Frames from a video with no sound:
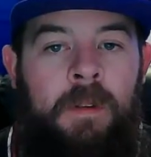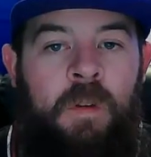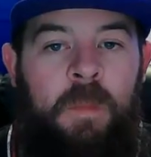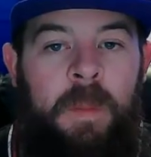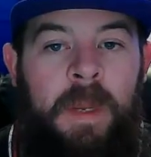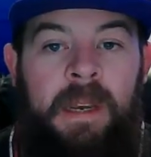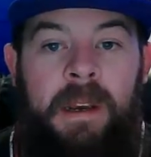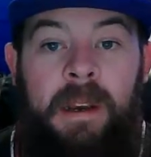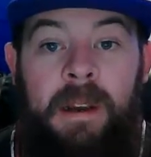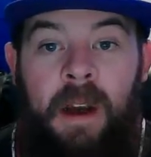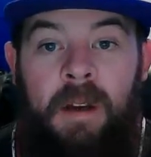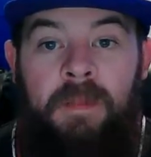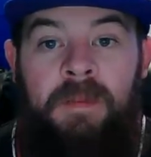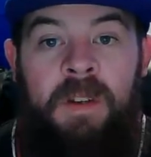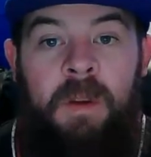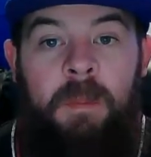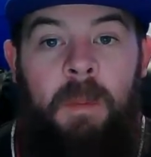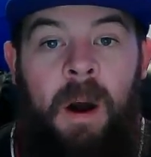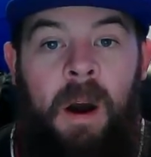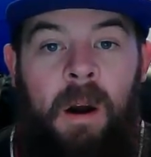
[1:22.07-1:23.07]
Speaking of
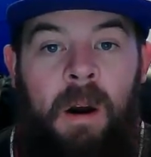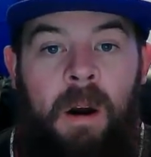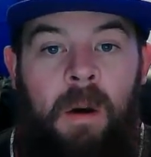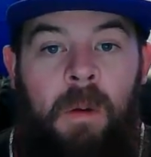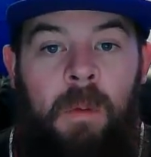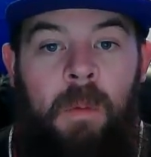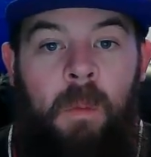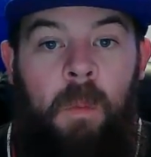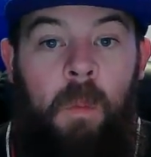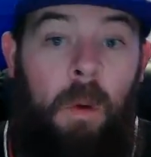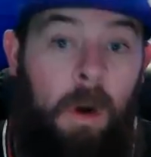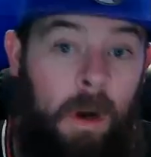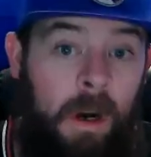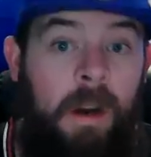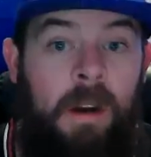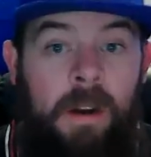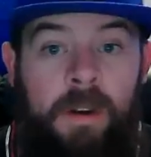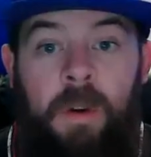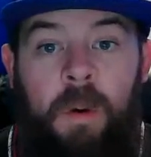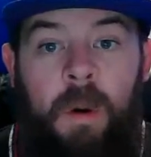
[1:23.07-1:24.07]
tomorrow, we're
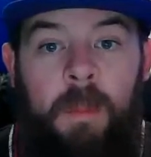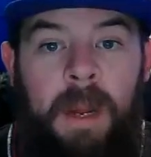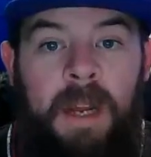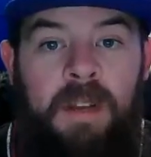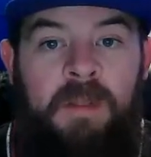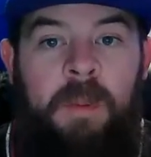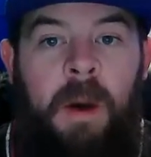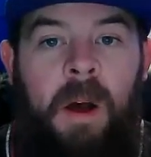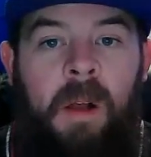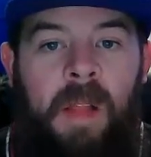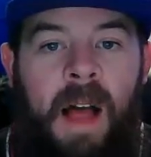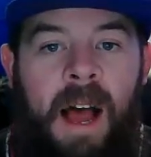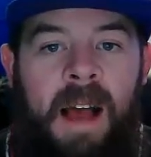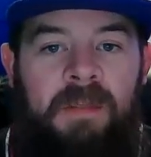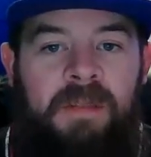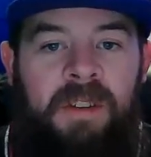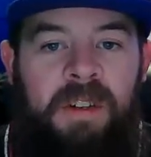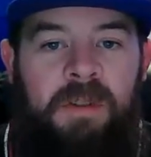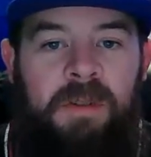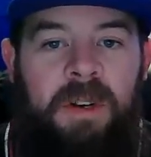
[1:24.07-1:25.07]
going to do a baseball
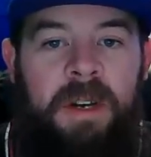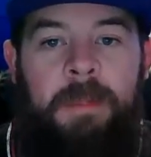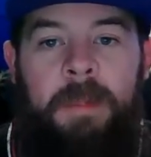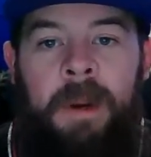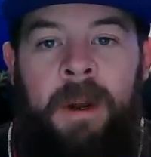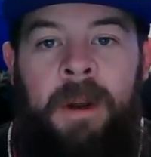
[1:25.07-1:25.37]
live stream.